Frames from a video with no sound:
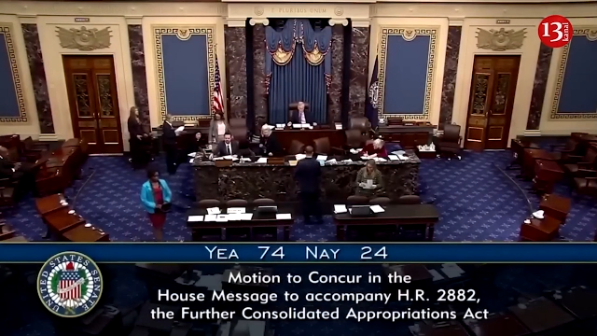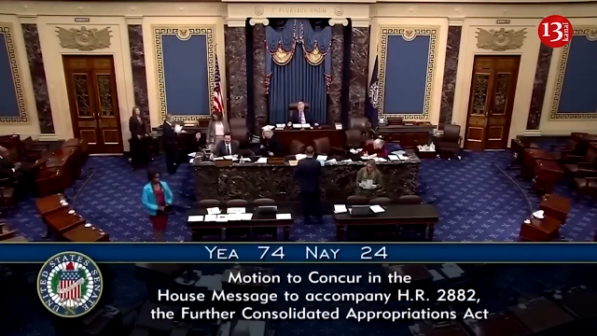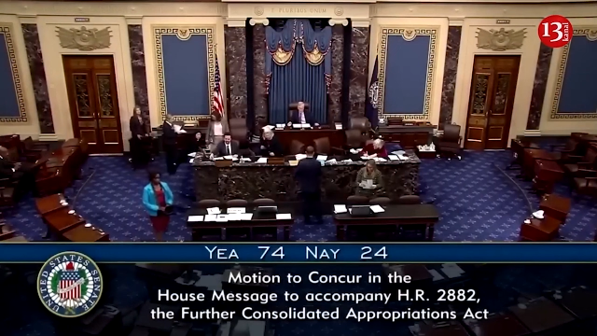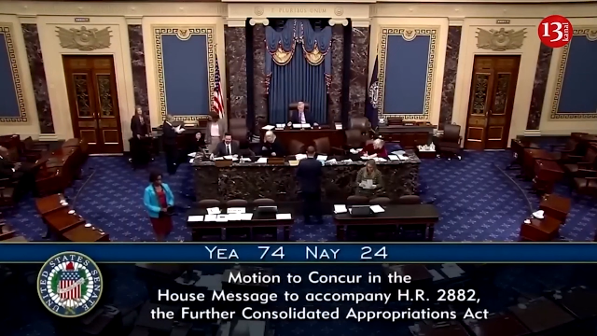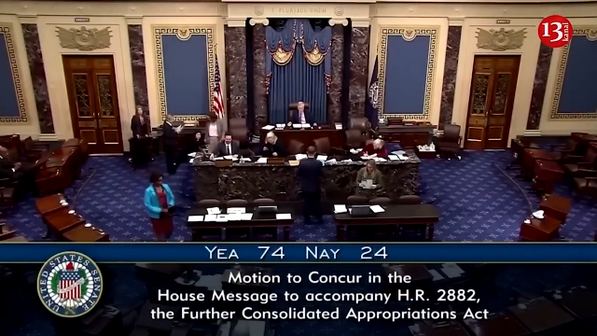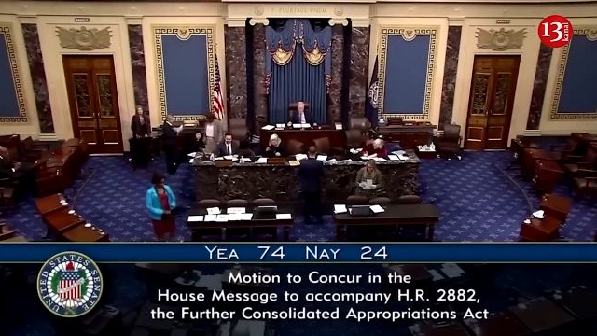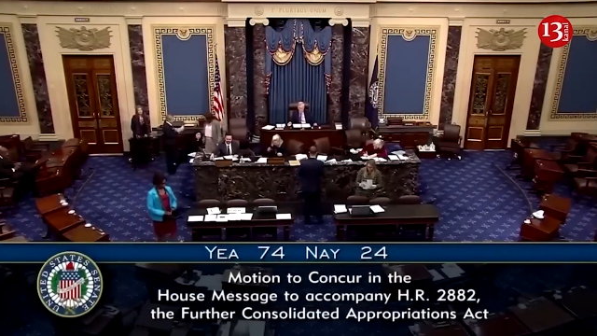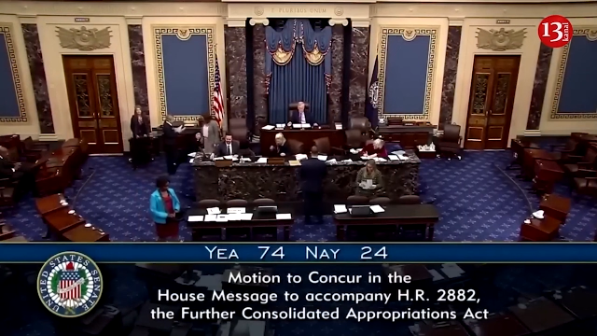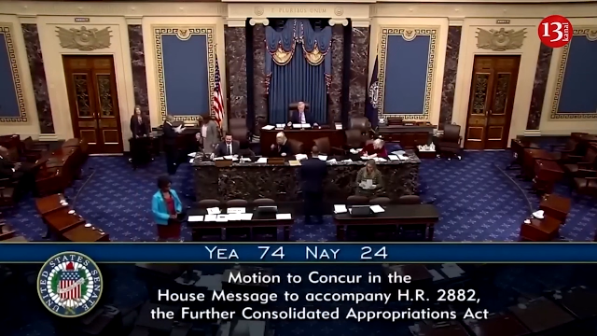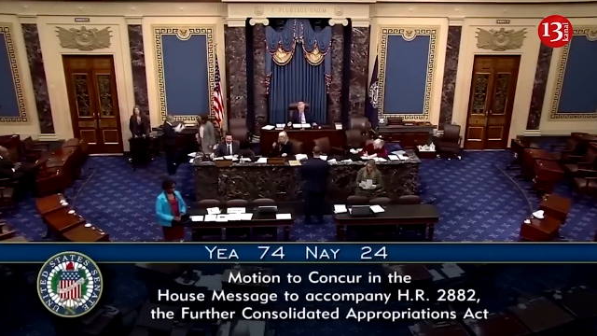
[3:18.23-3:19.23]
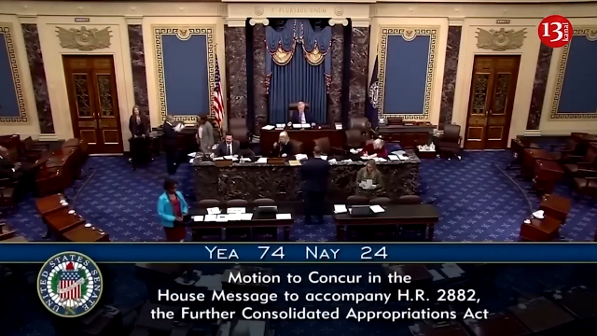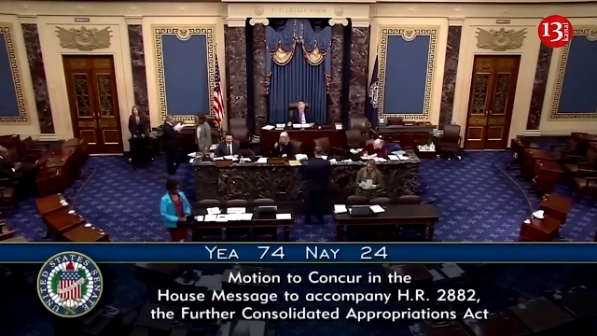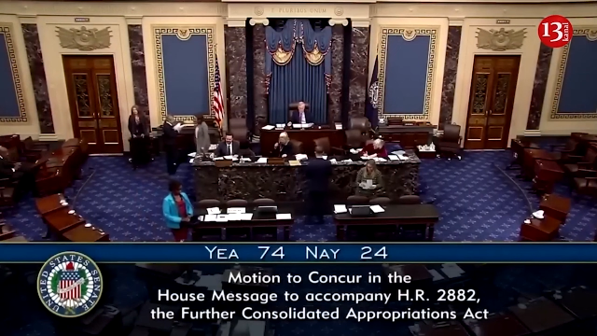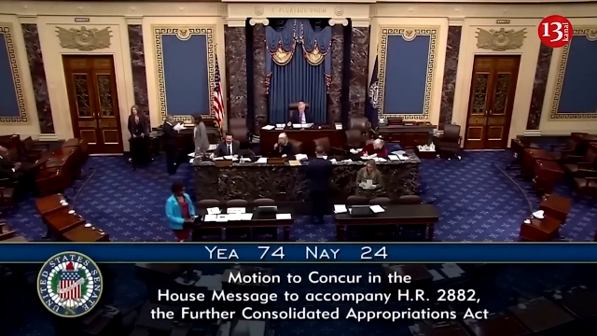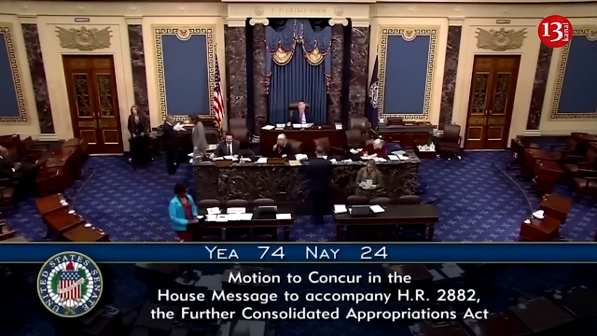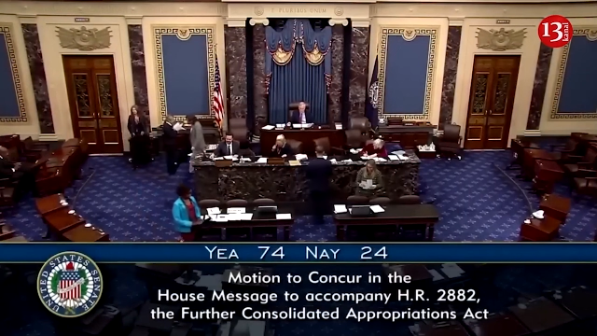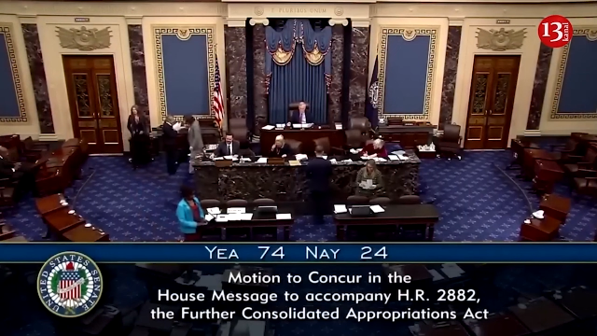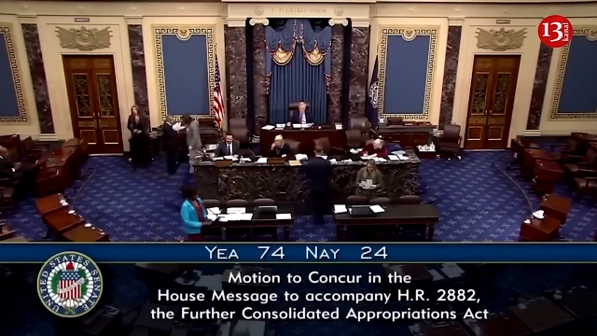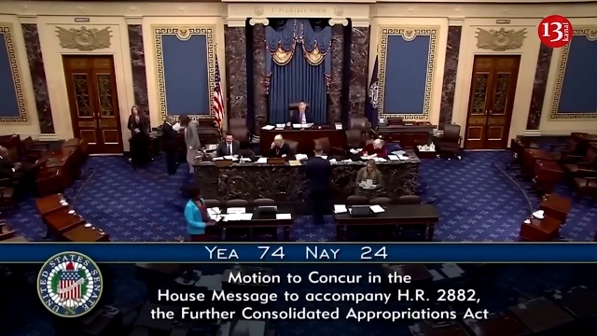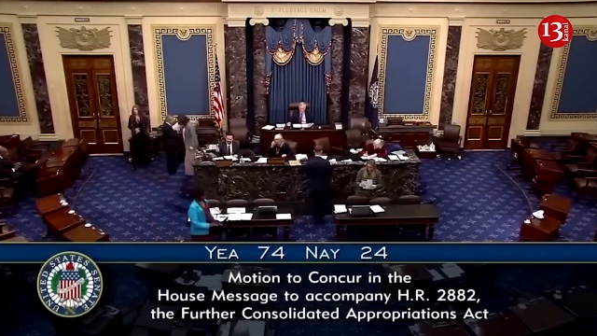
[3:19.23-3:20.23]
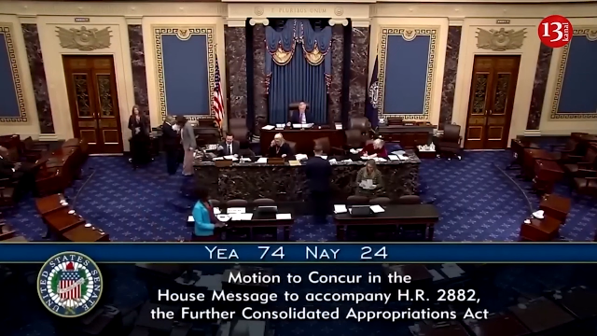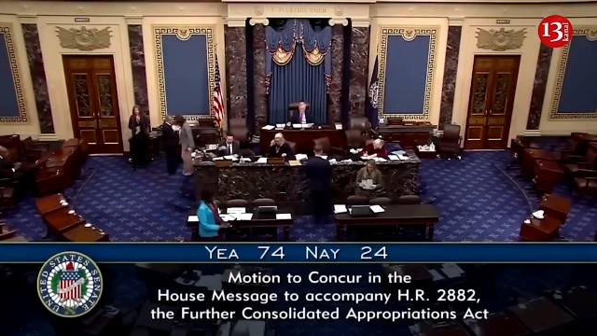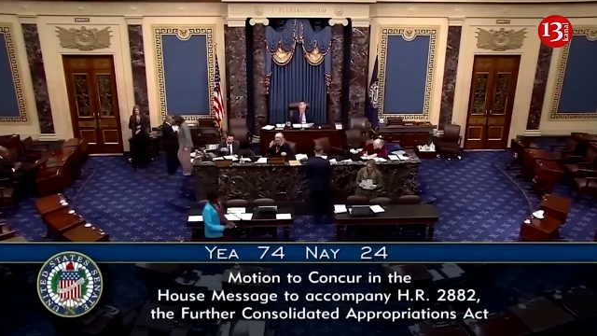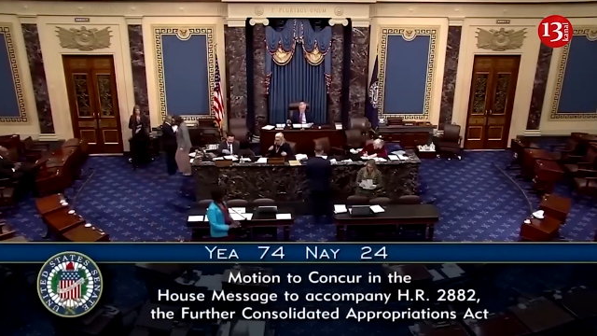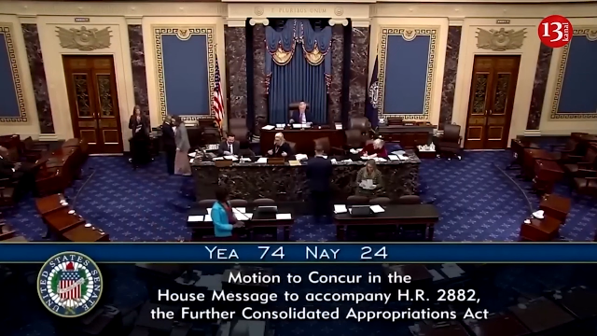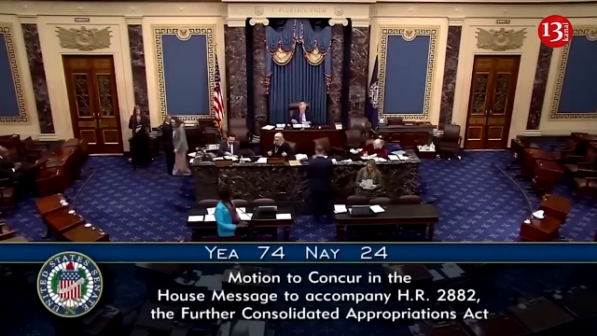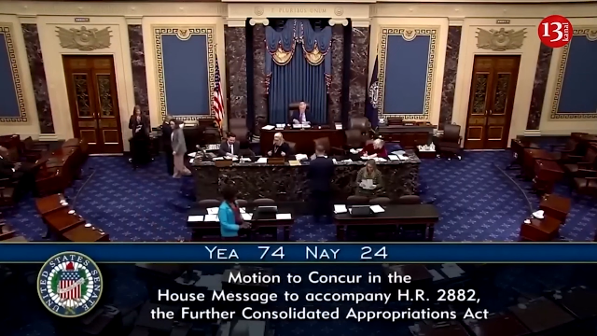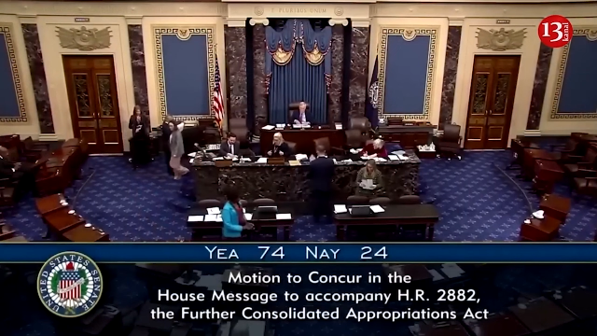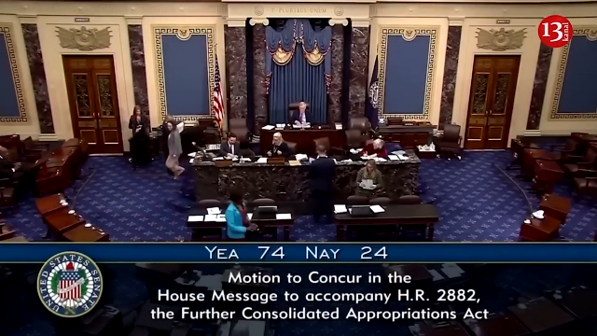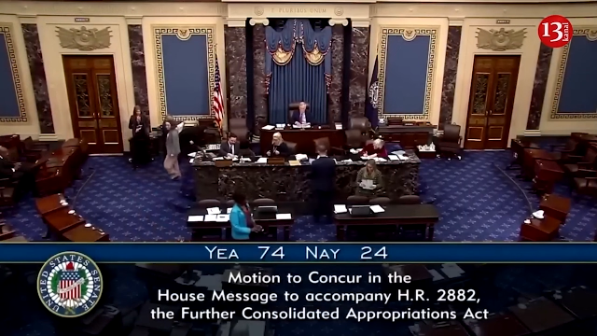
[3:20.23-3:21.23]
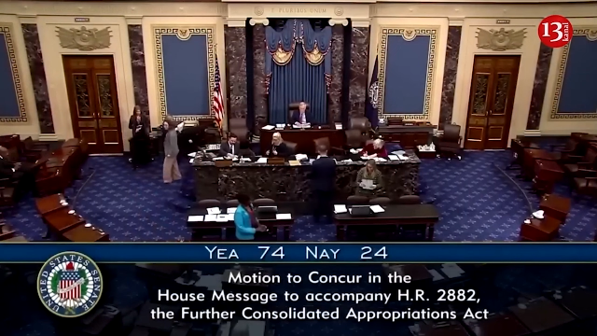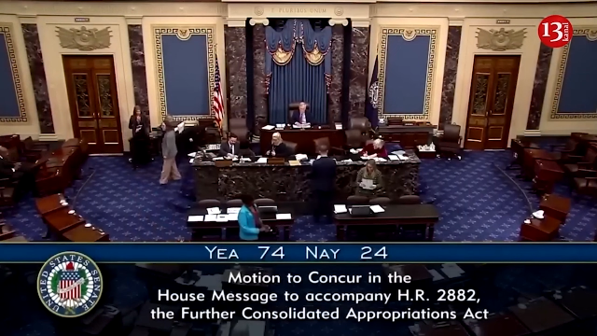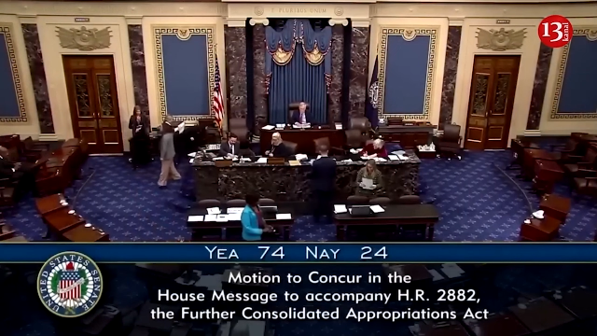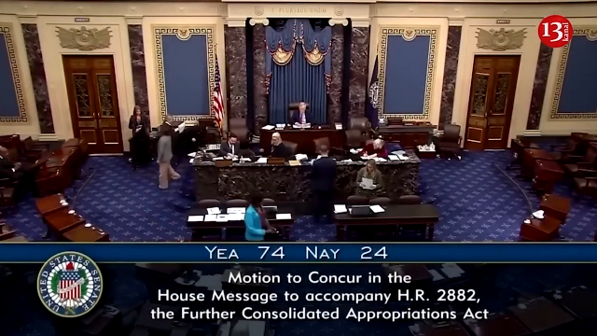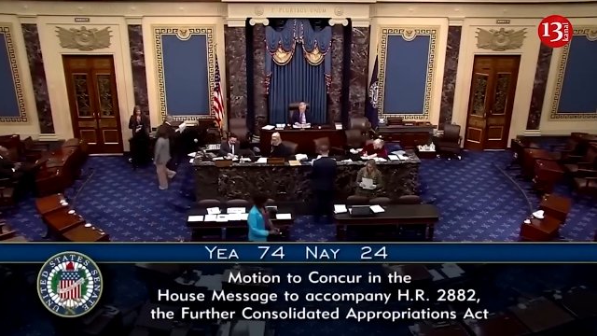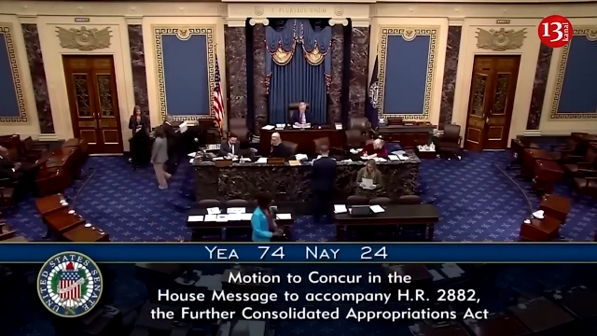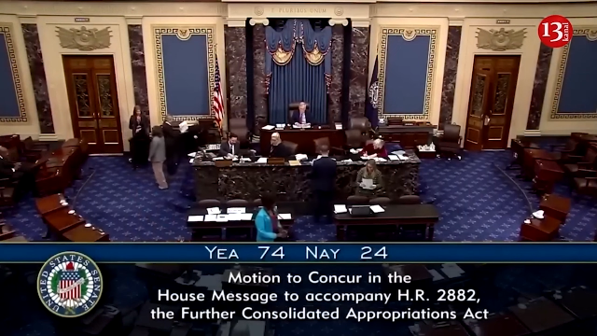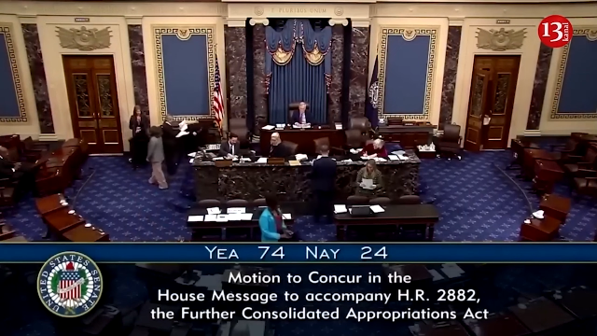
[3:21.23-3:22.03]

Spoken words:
No face is visible, so there are no lips to read.